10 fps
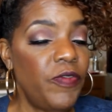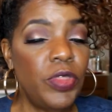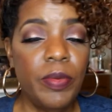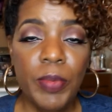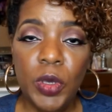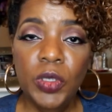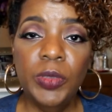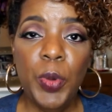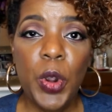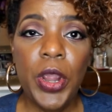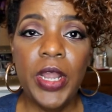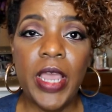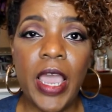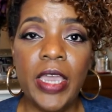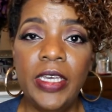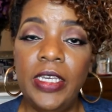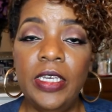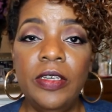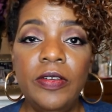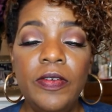for the most part, I
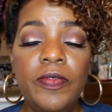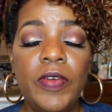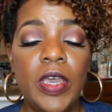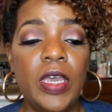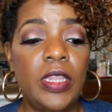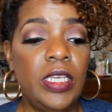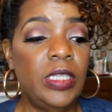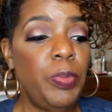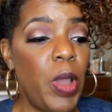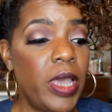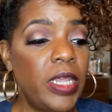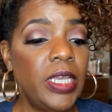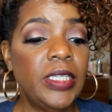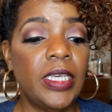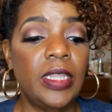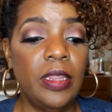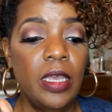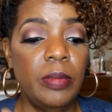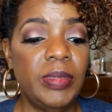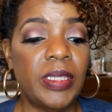give these products a
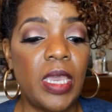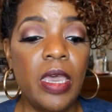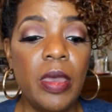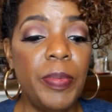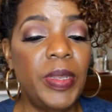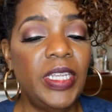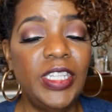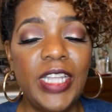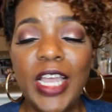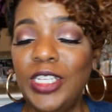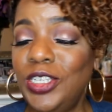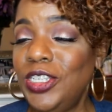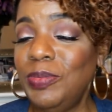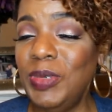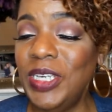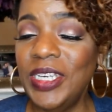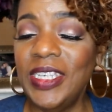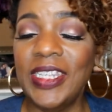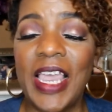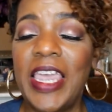thumbs up, and it's not just
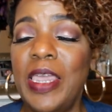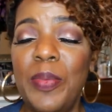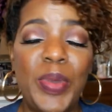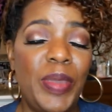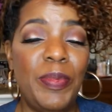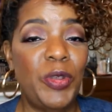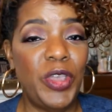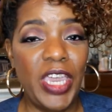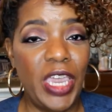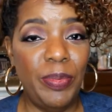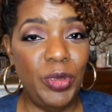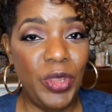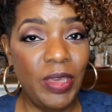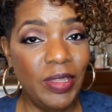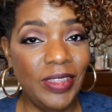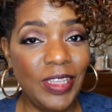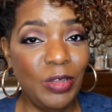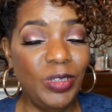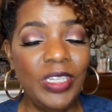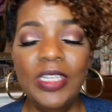because I am a Mary Kay Beauty
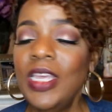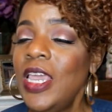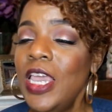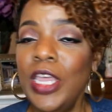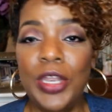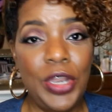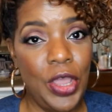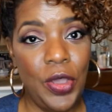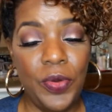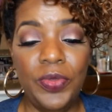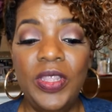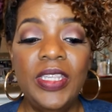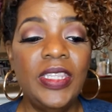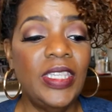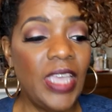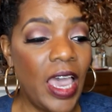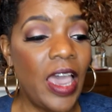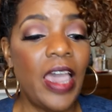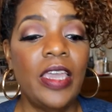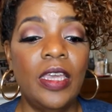consultant. No, this is
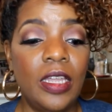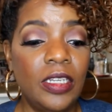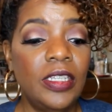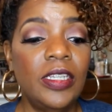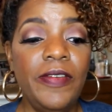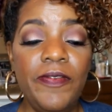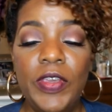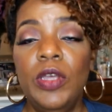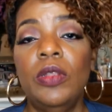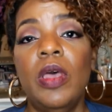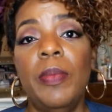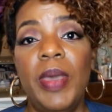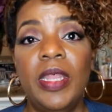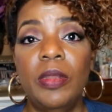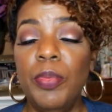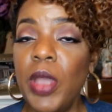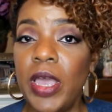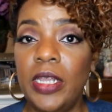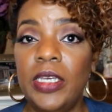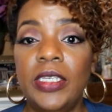how I honestly feel about the
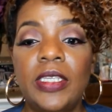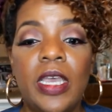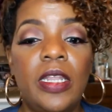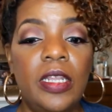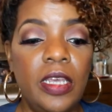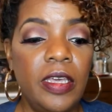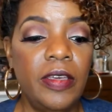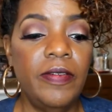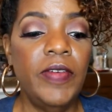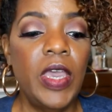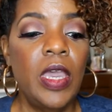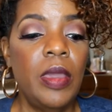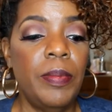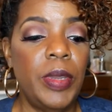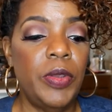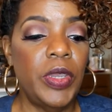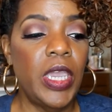products. I love Mary